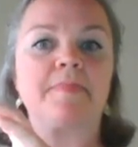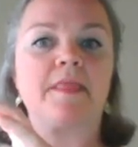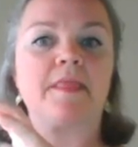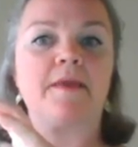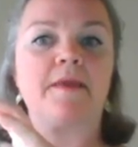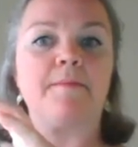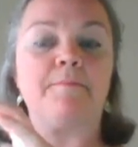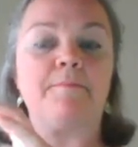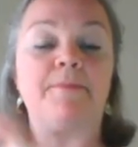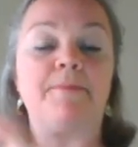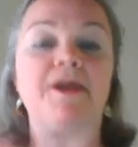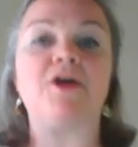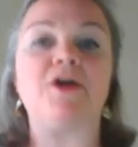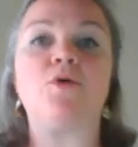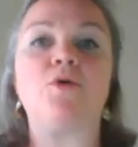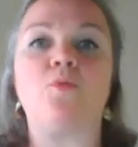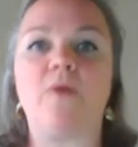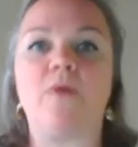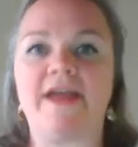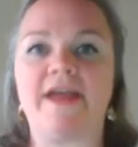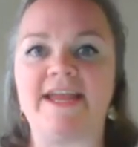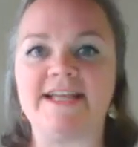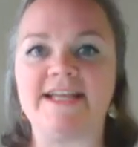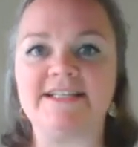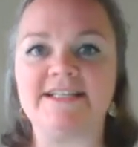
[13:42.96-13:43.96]
bear
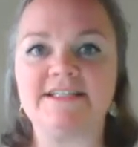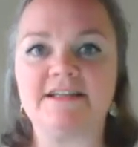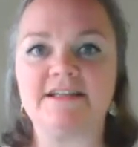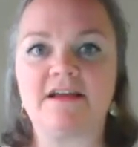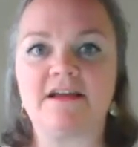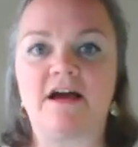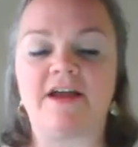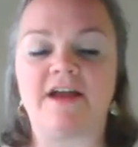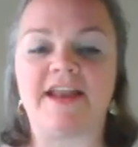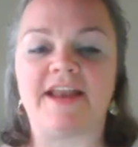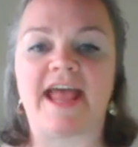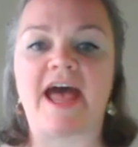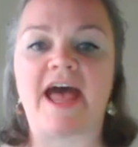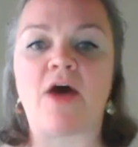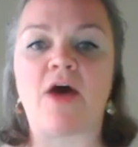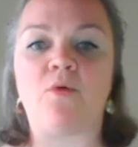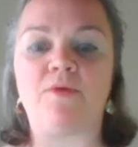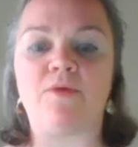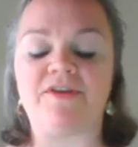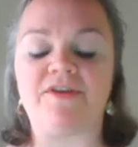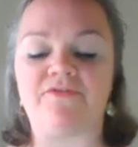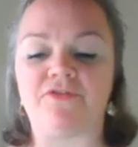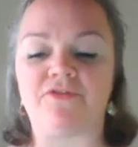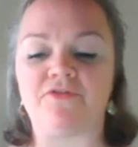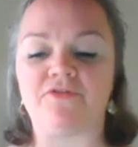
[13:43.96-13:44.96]
weight on how
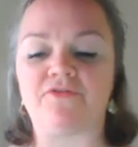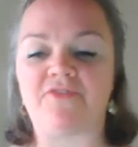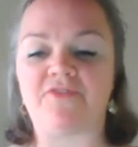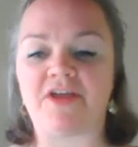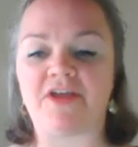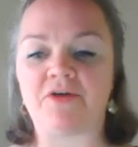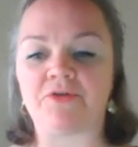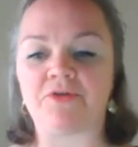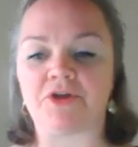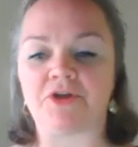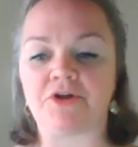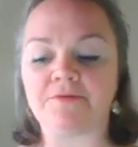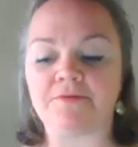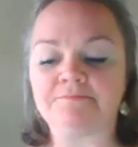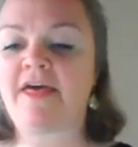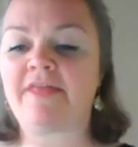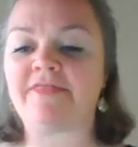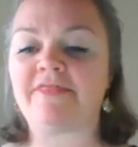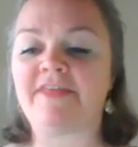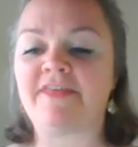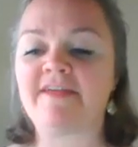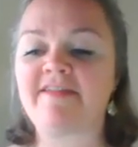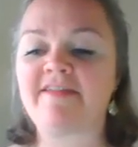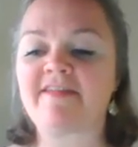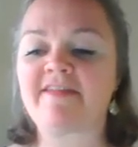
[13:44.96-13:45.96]
we view failure.
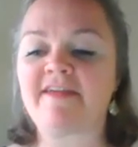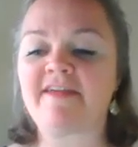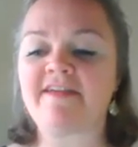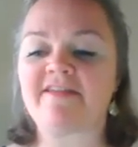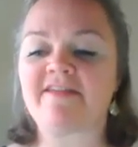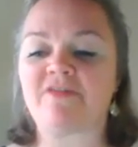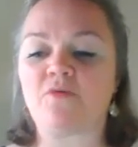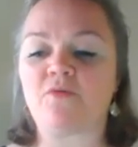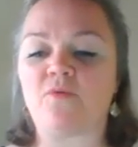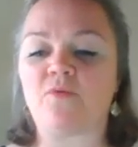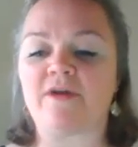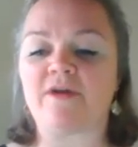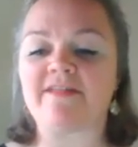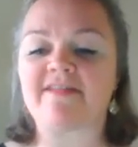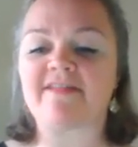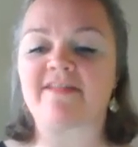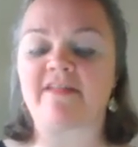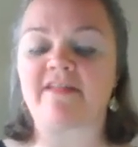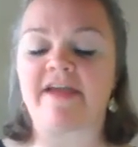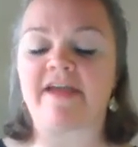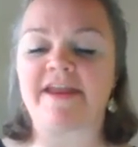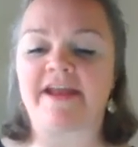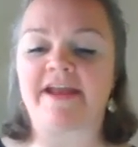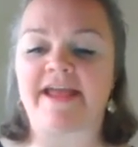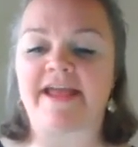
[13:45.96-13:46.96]
This is the one
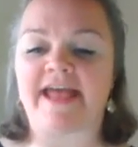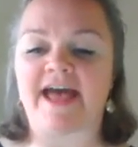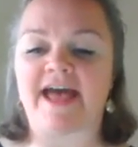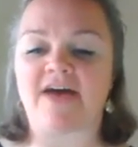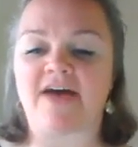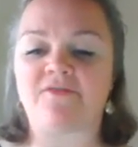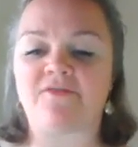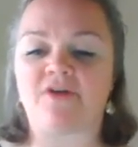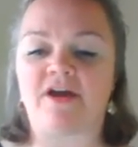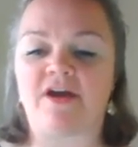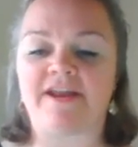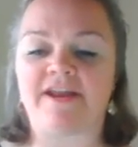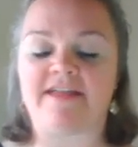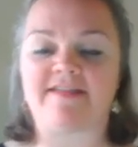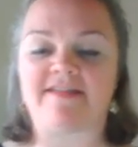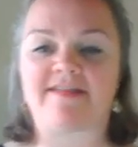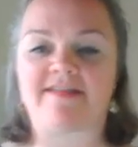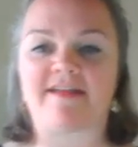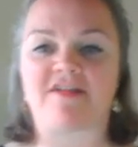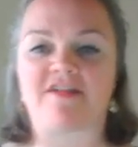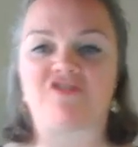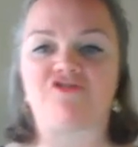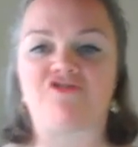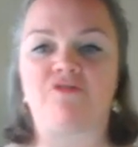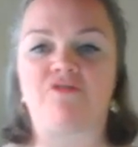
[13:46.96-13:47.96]
slide I have on
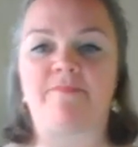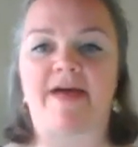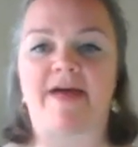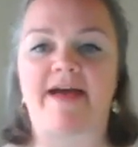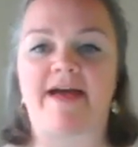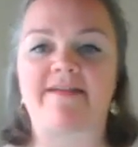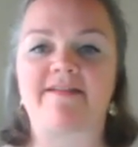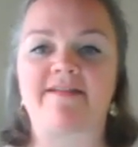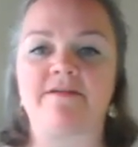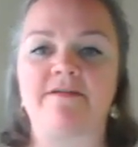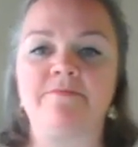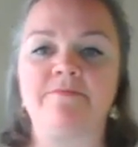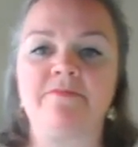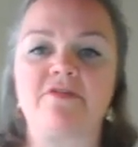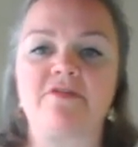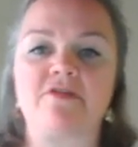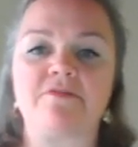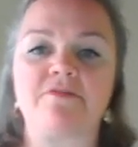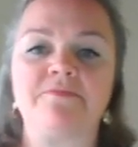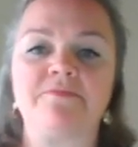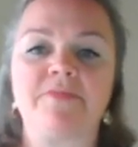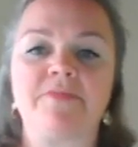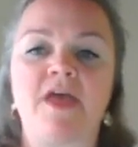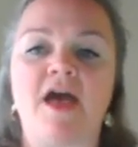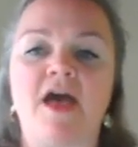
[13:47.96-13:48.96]
ancestral
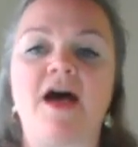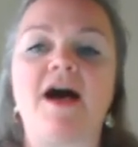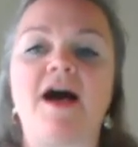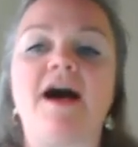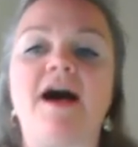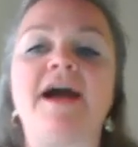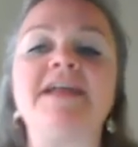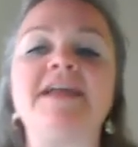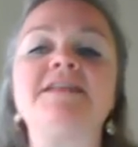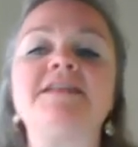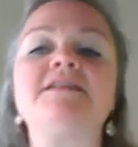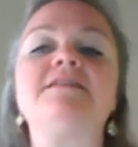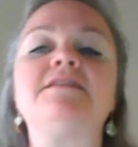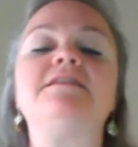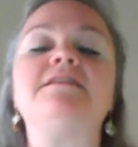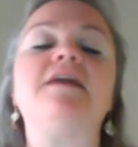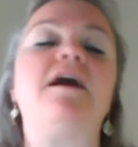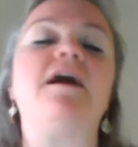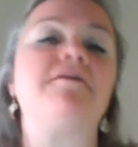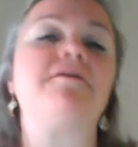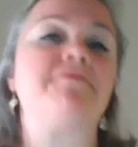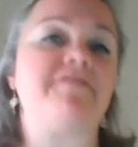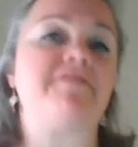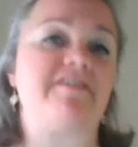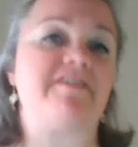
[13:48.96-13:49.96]
maxims. I
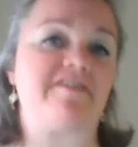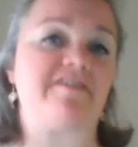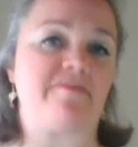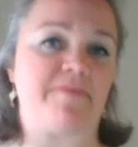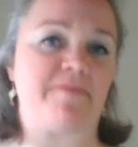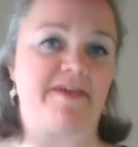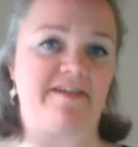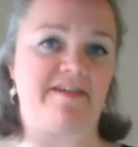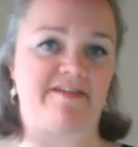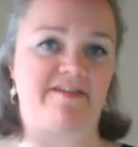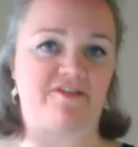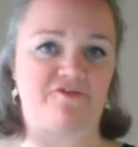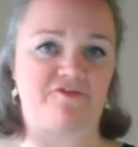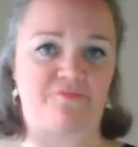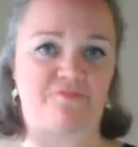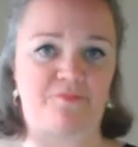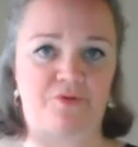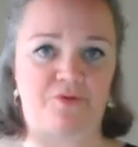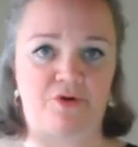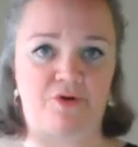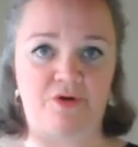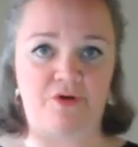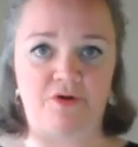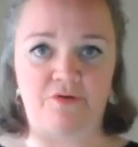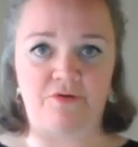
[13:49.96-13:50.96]
love this piece of
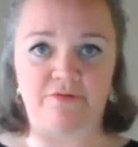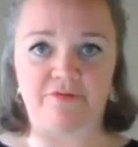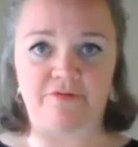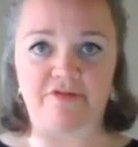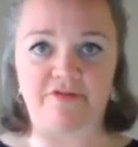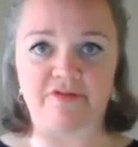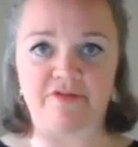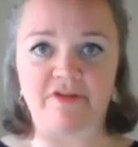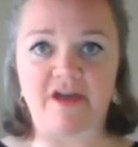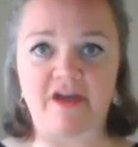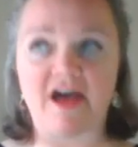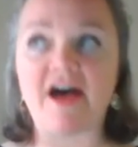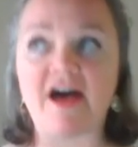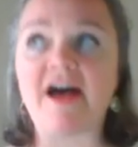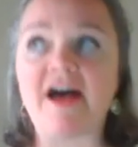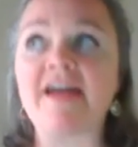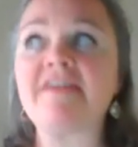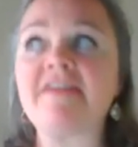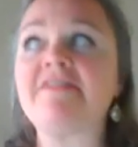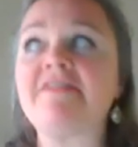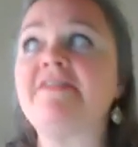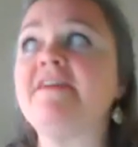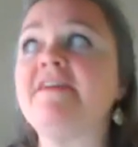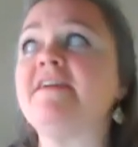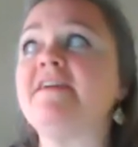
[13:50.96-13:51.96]
prose. I
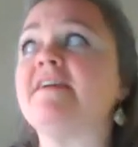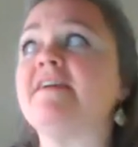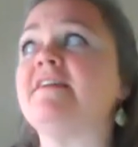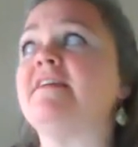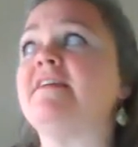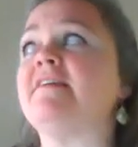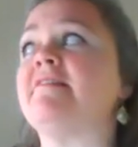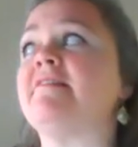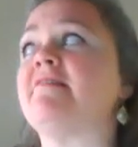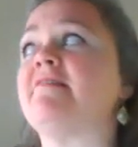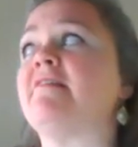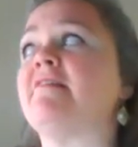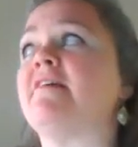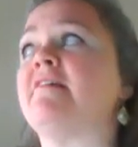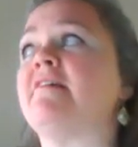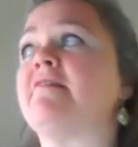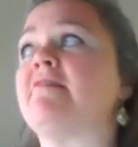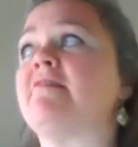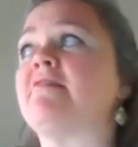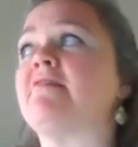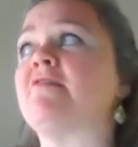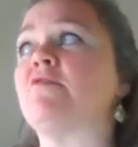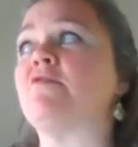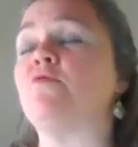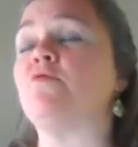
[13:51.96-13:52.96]
think it is
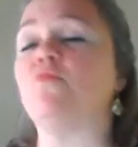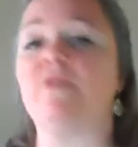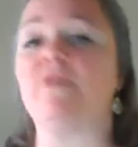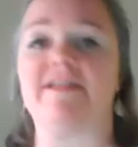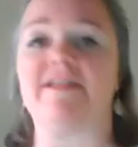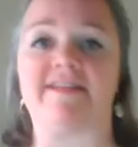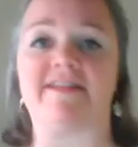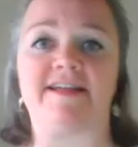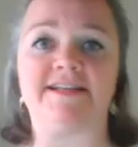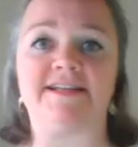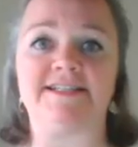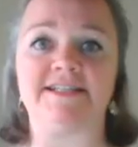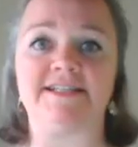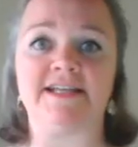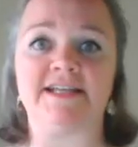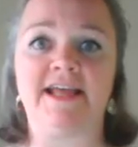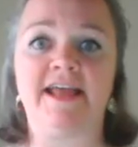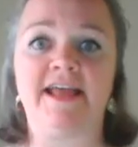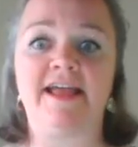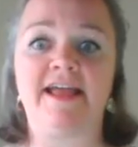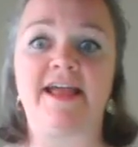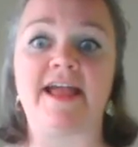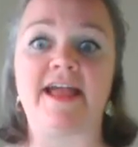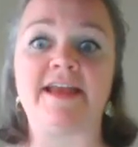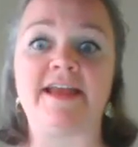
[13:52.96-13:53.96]
exquisite,
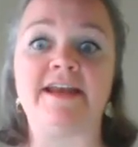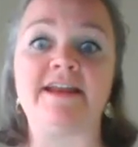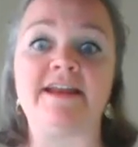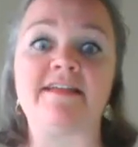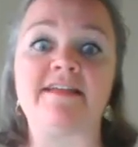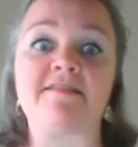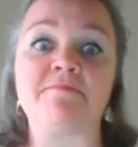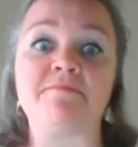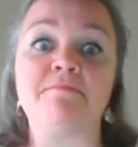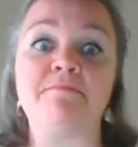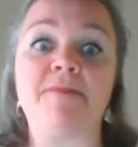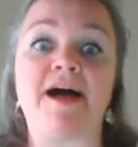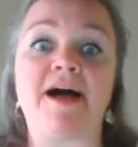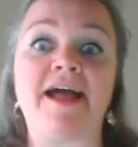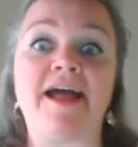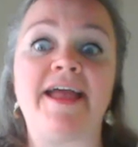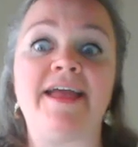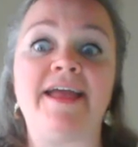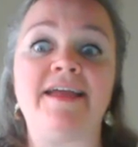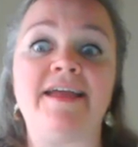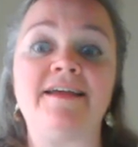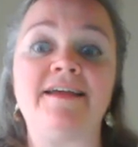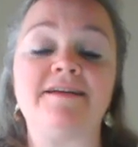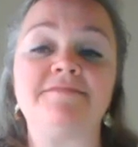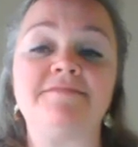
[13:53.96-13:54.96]
and it is my